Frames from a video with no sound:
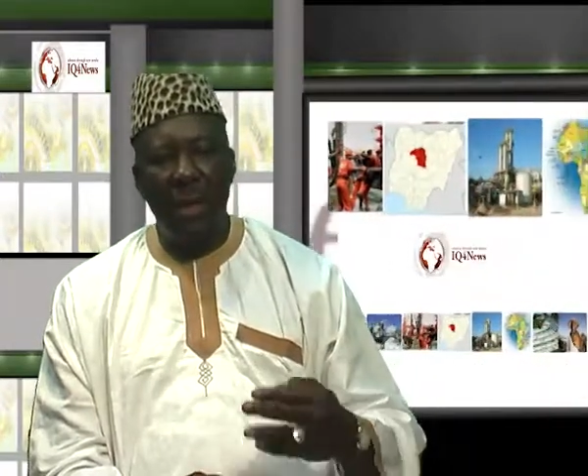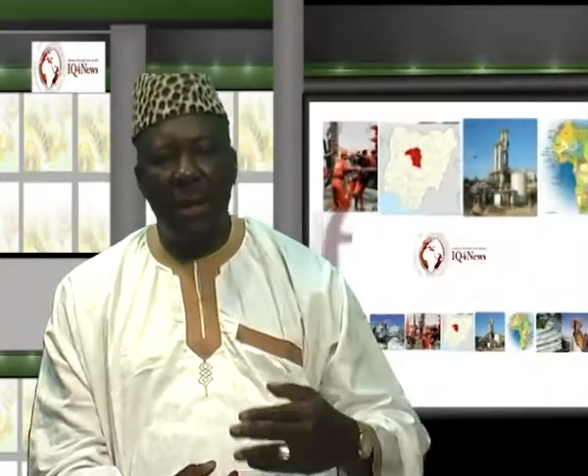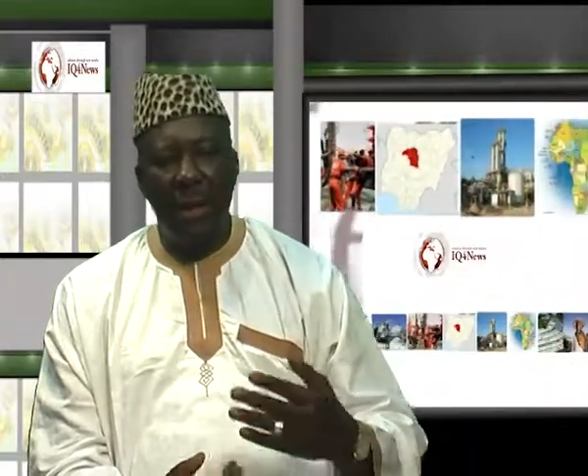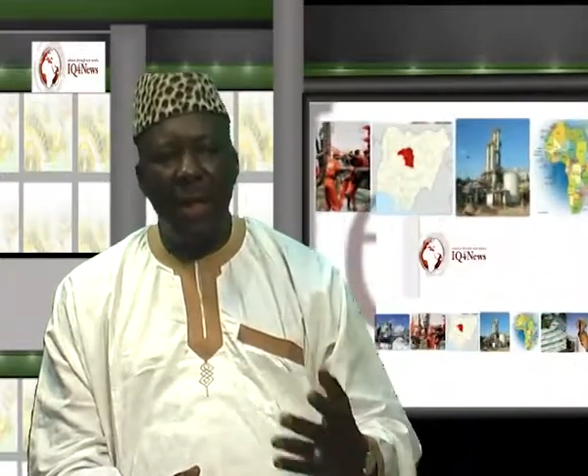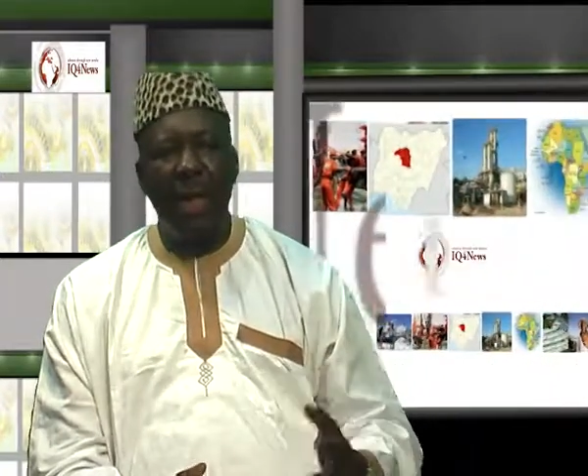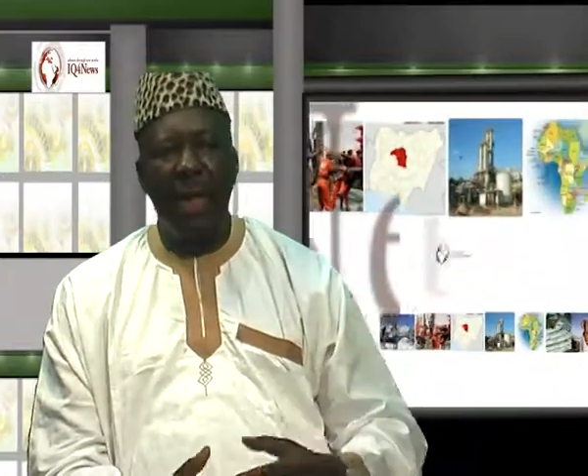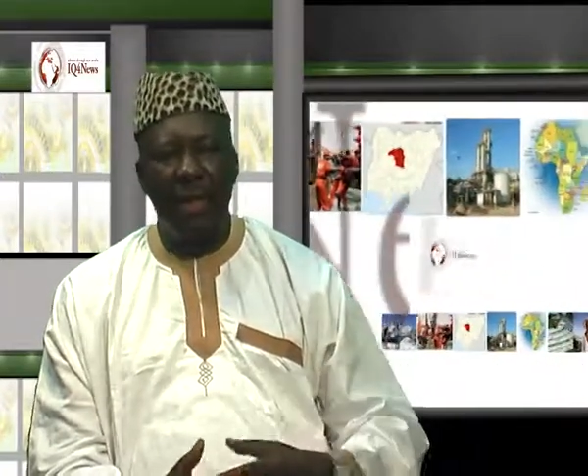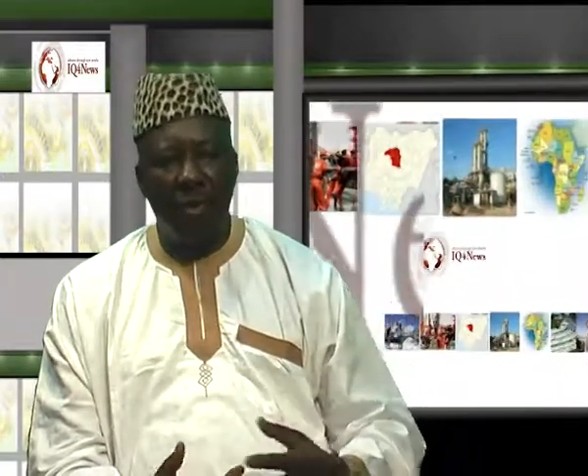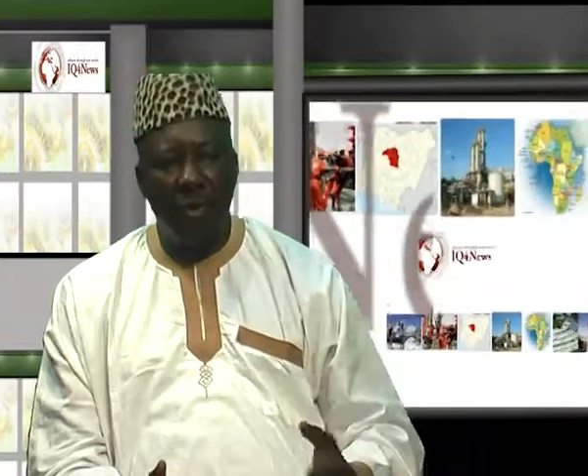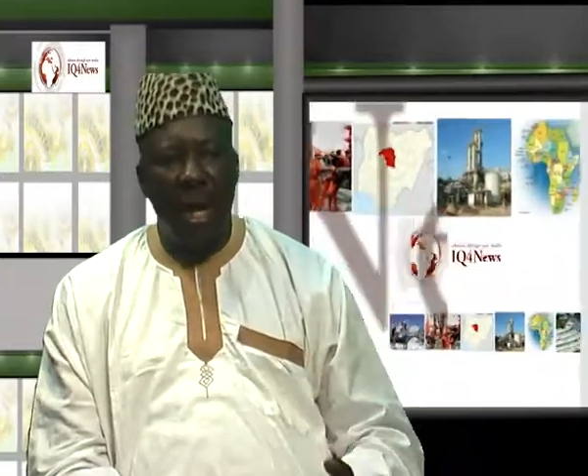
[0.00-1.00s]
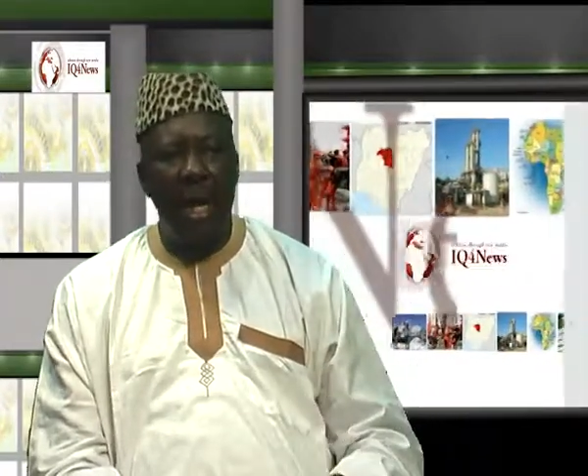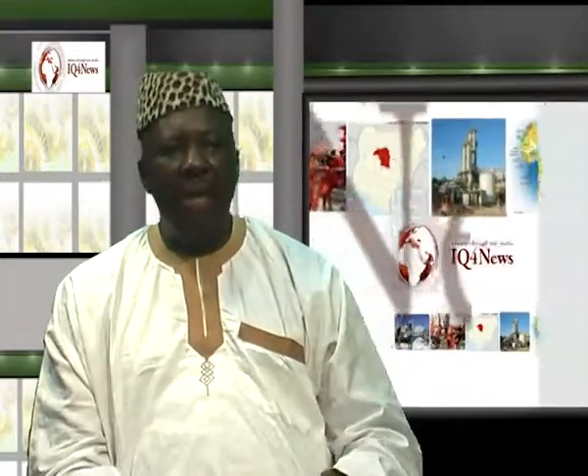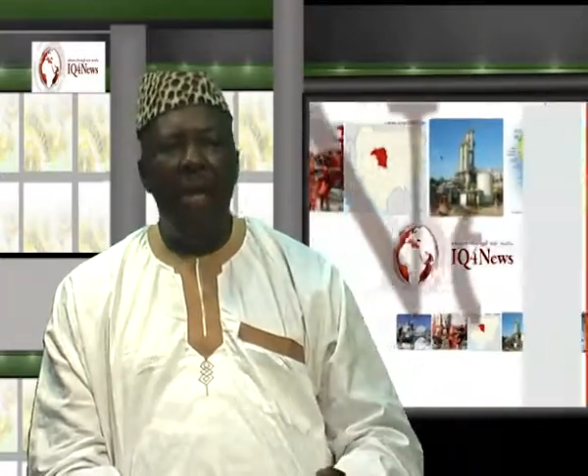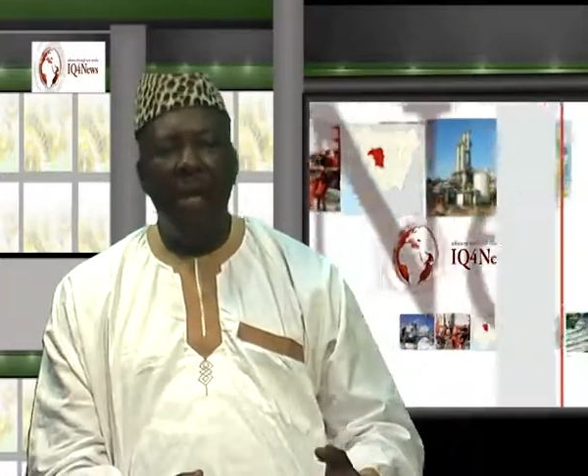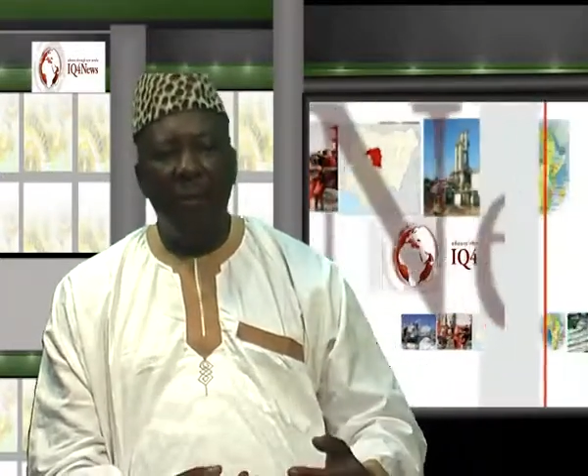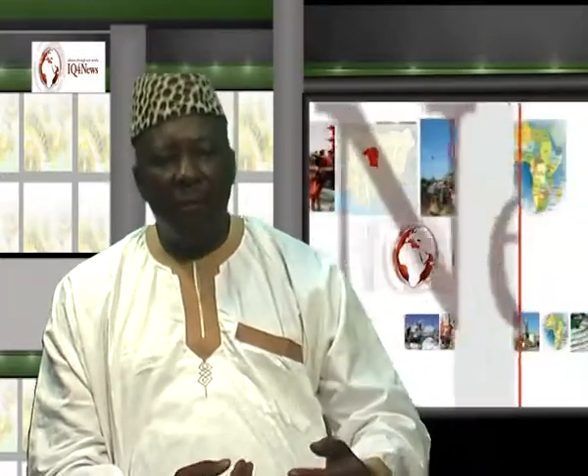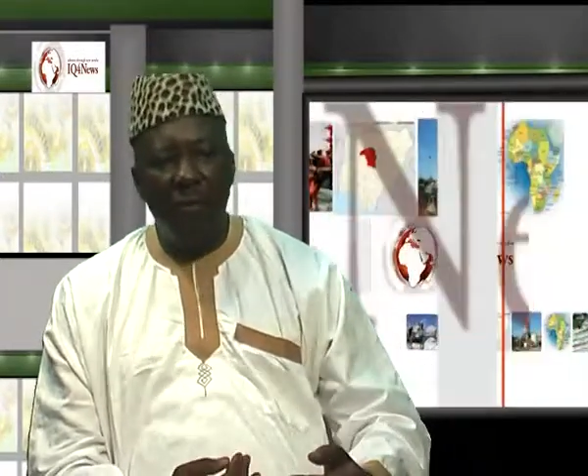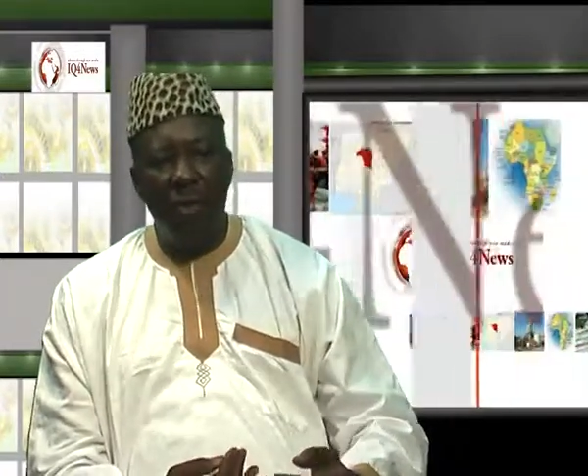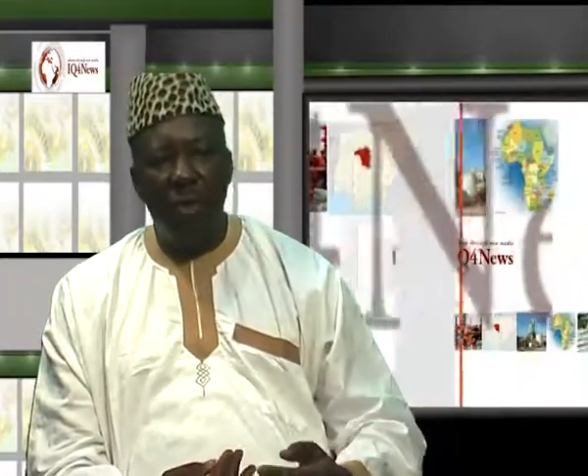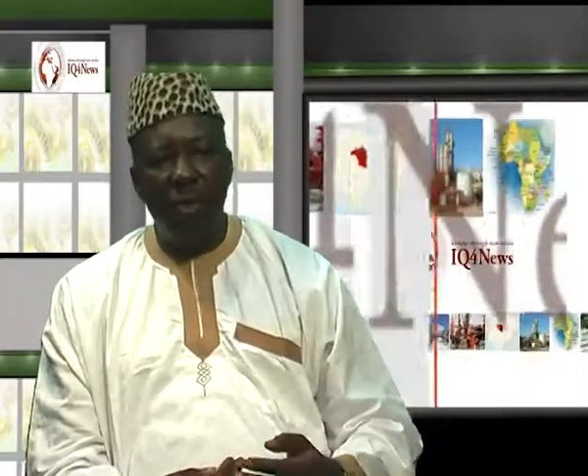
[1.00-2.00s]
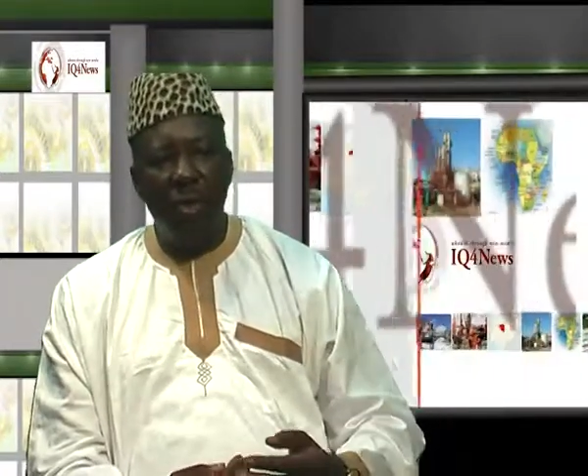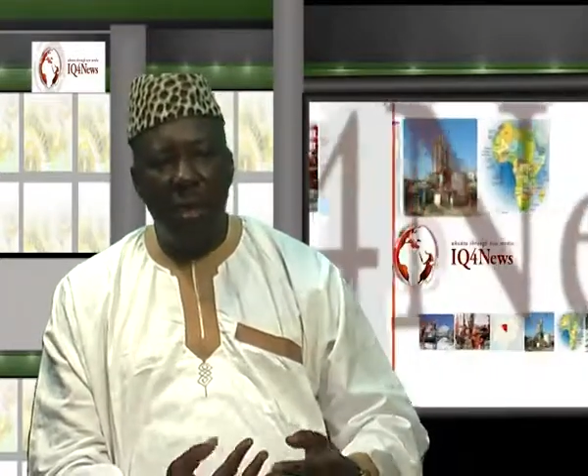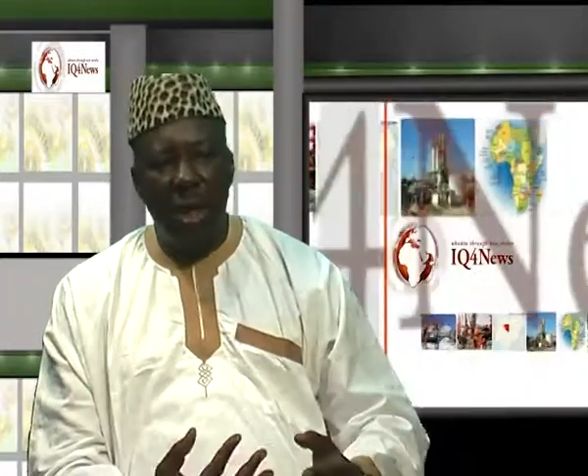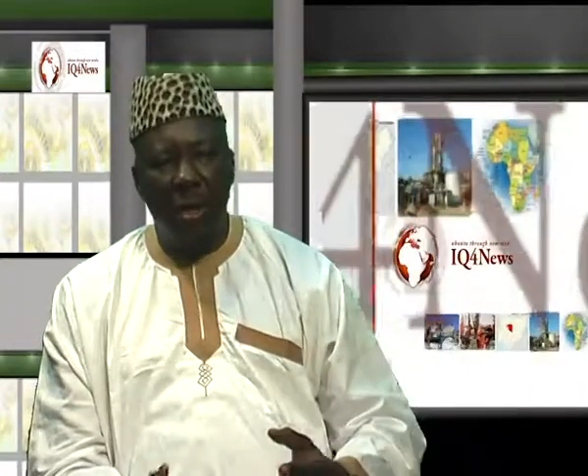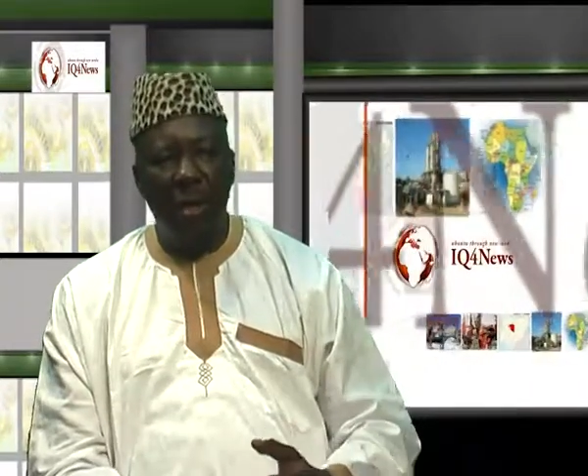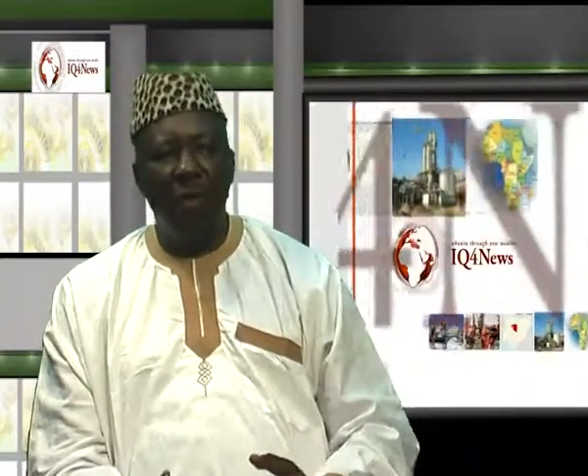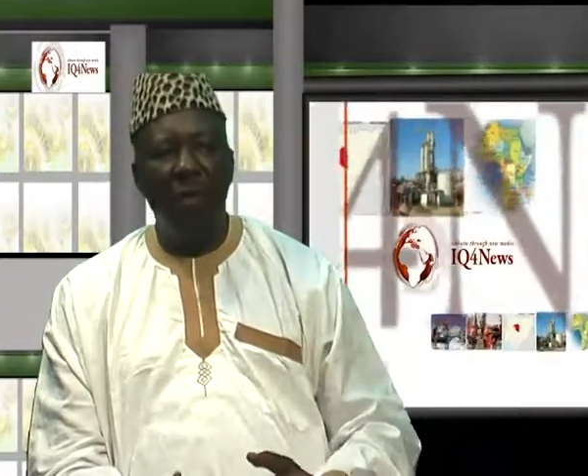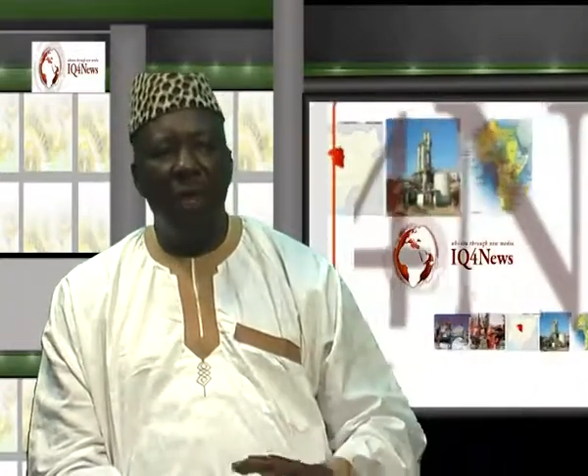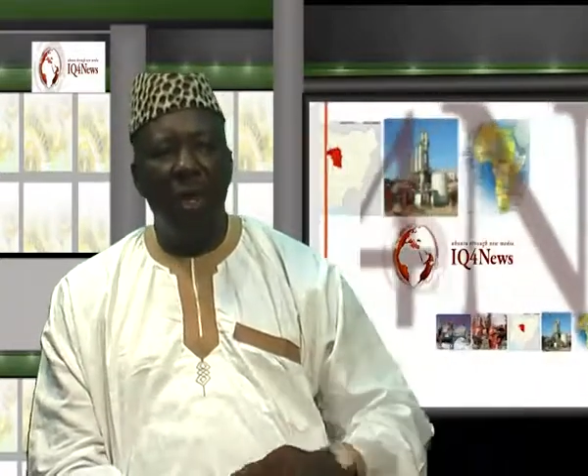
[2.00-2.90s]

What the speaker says: that ingredient that is required for the smooth takeoff